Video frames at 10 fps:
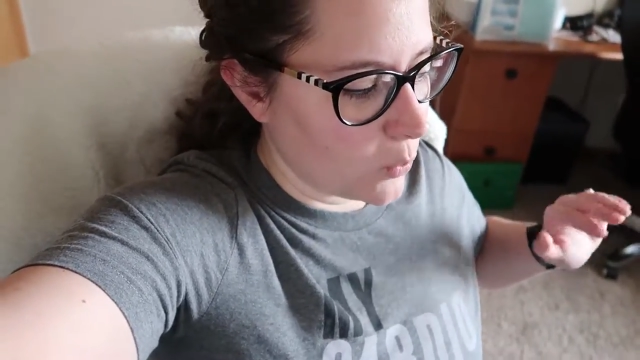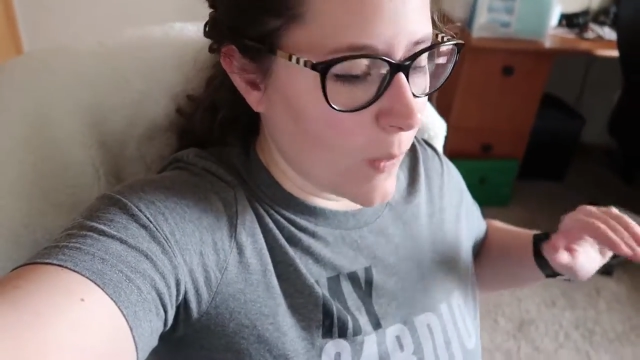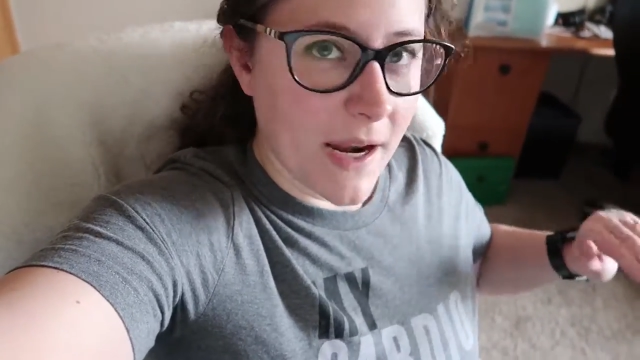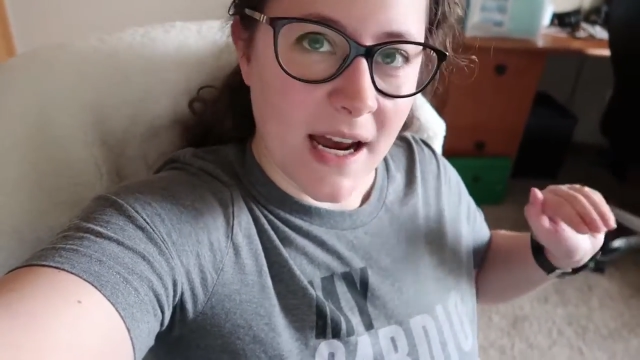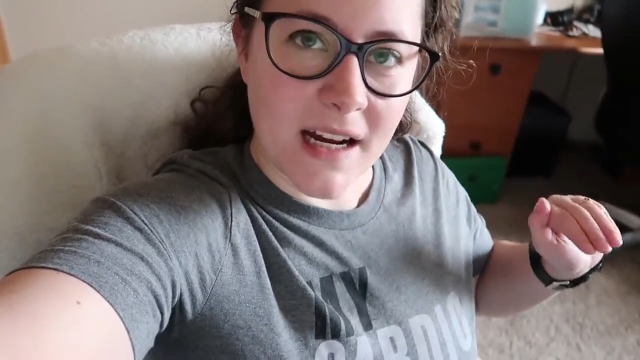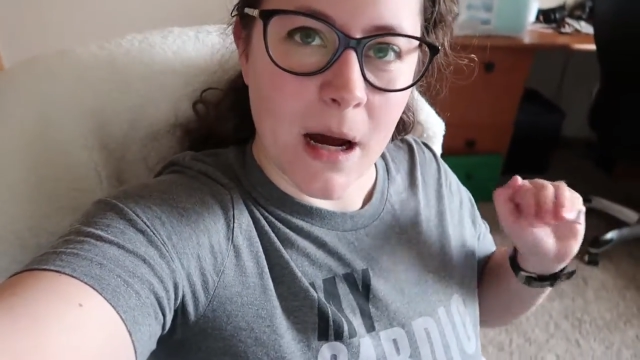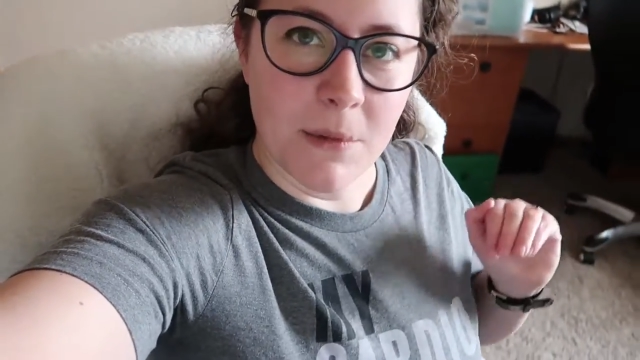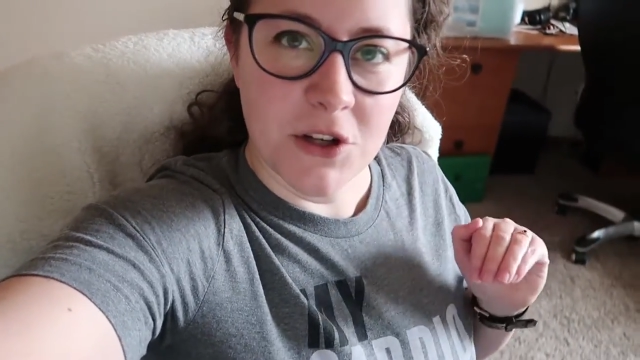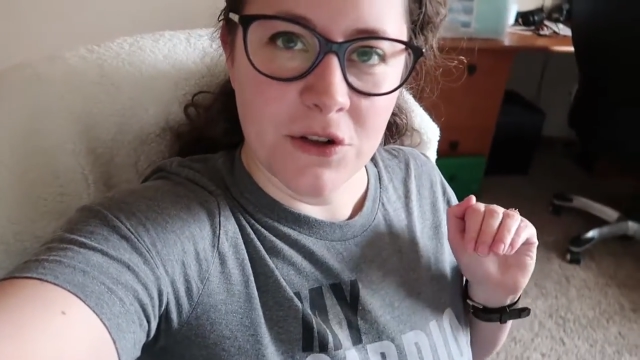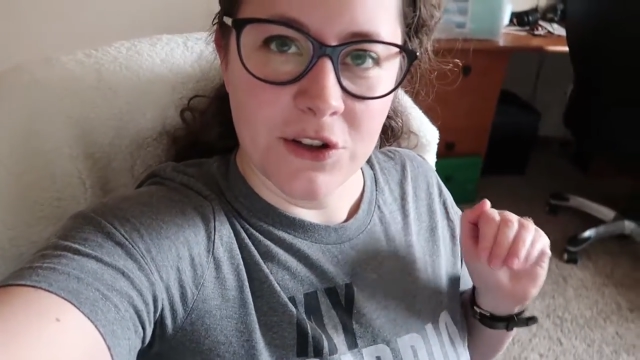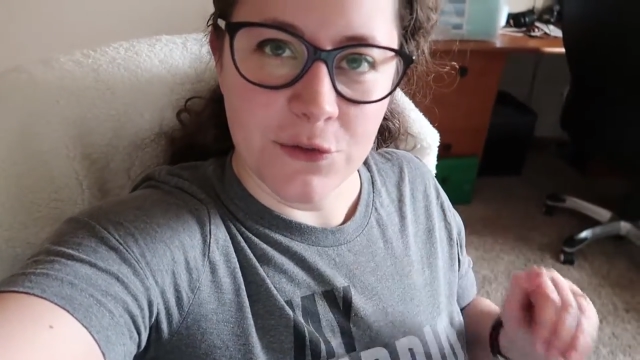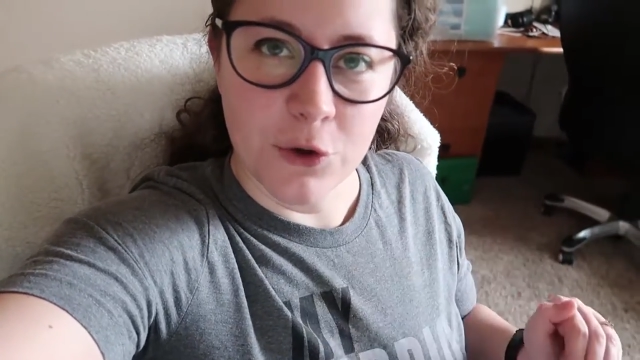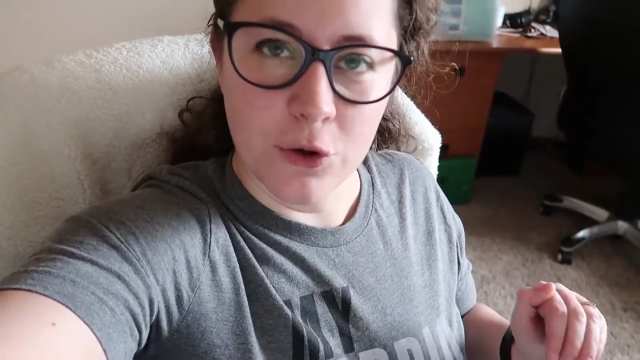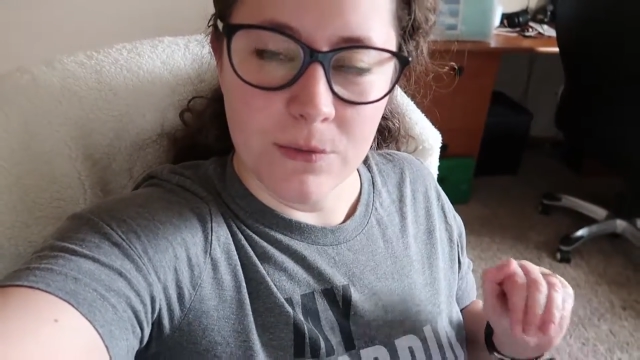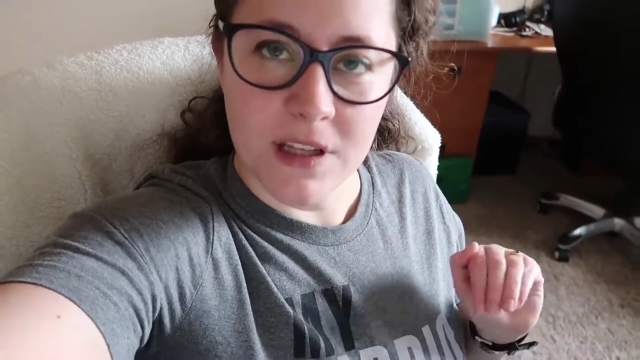when I come into this
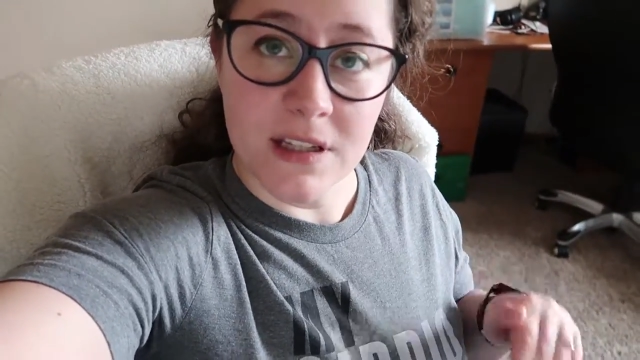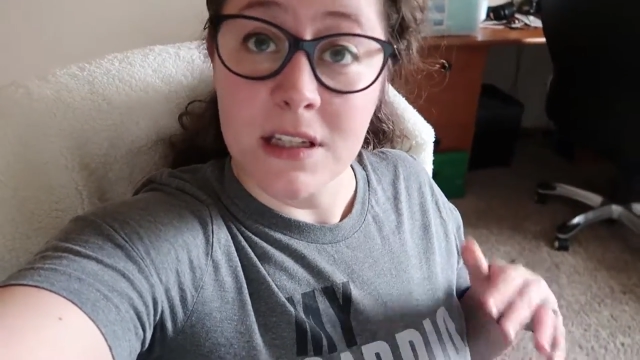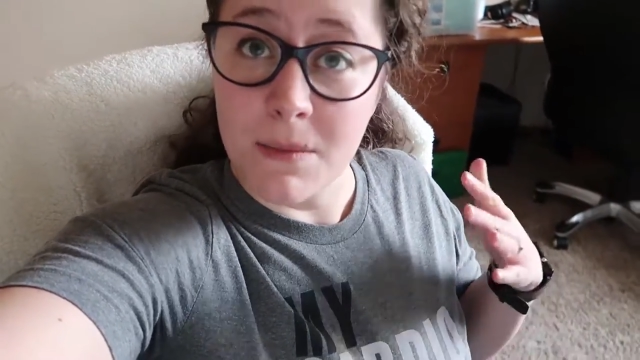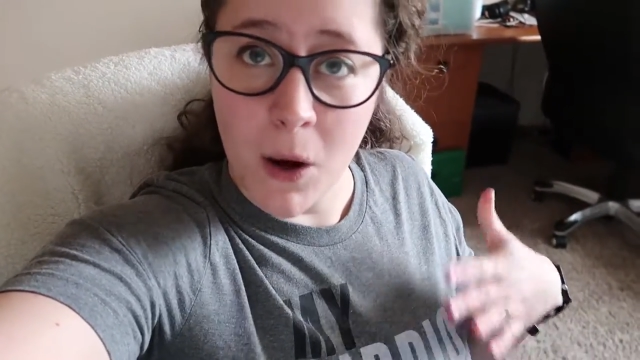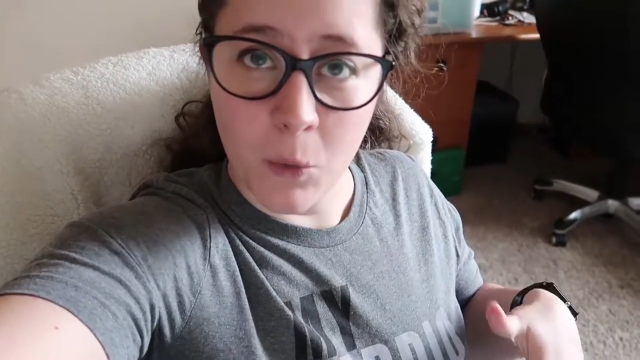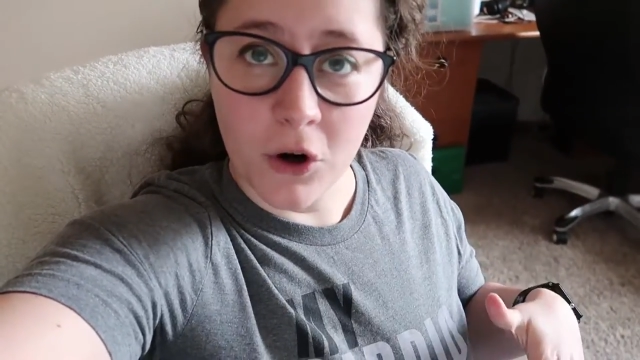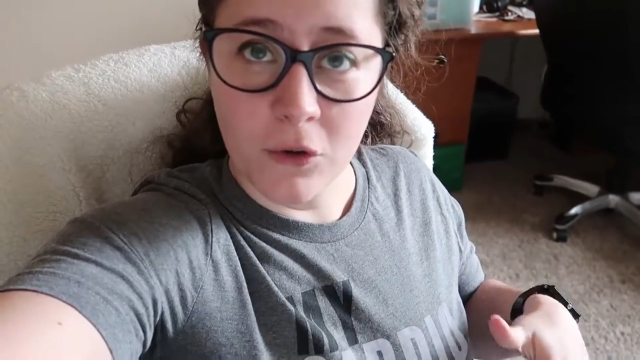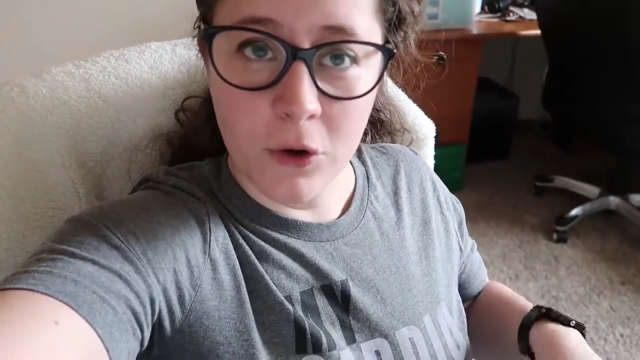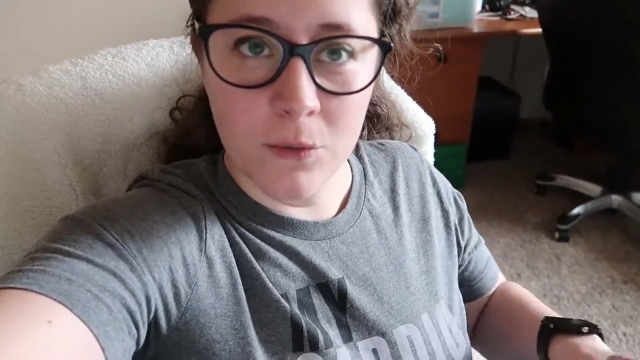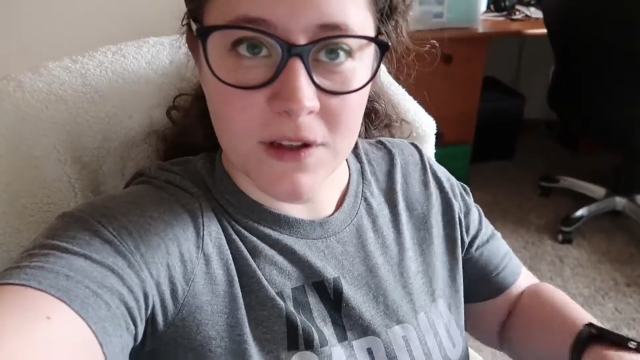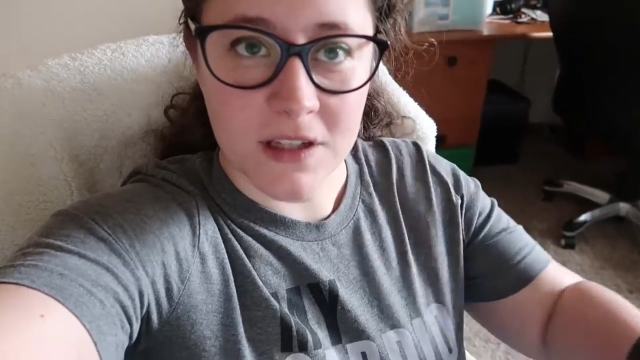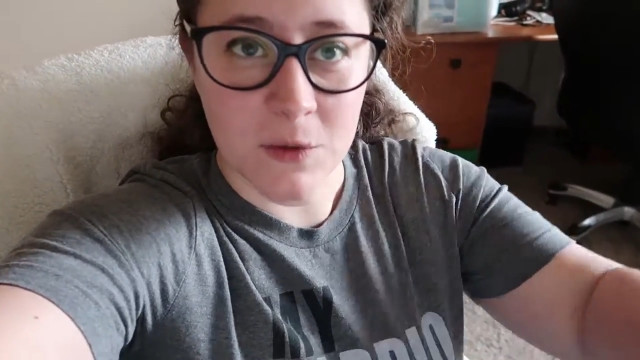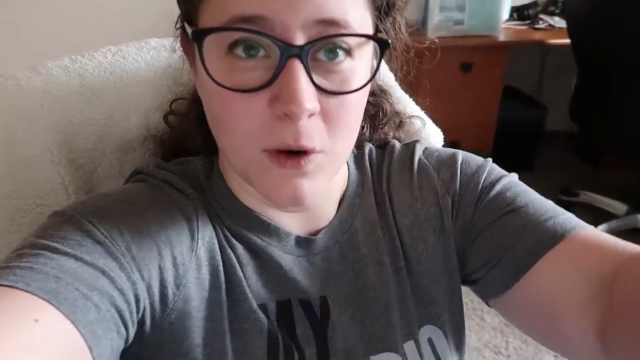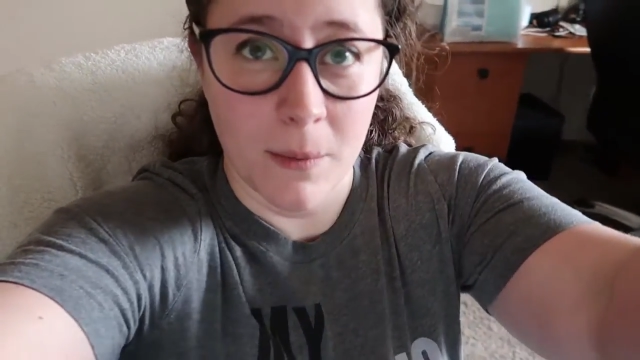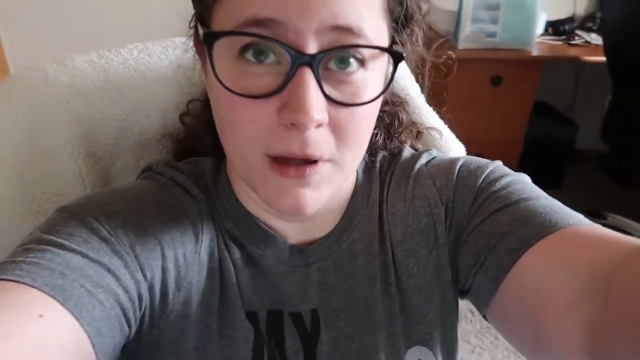room, this is my workroom, this
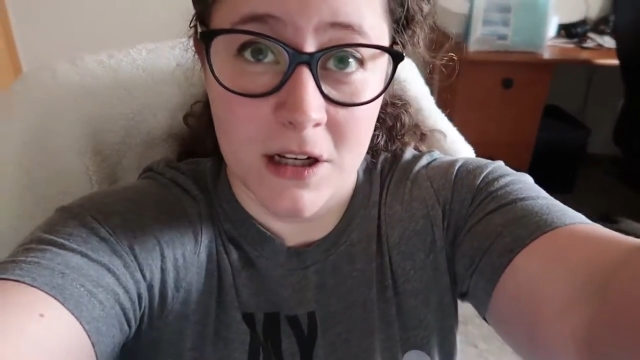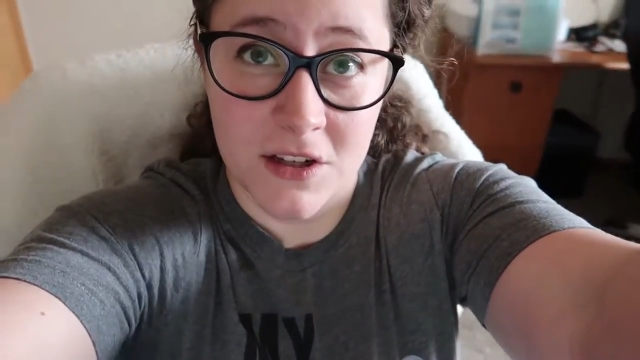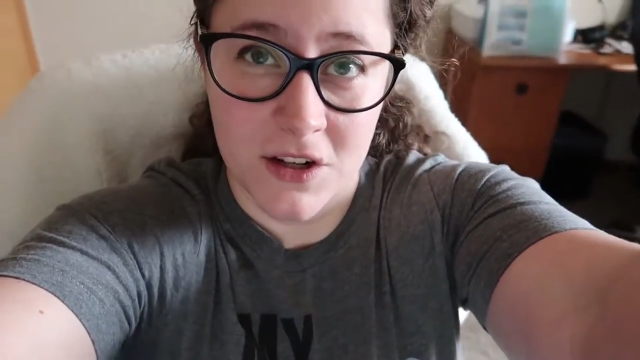is where I'm gonna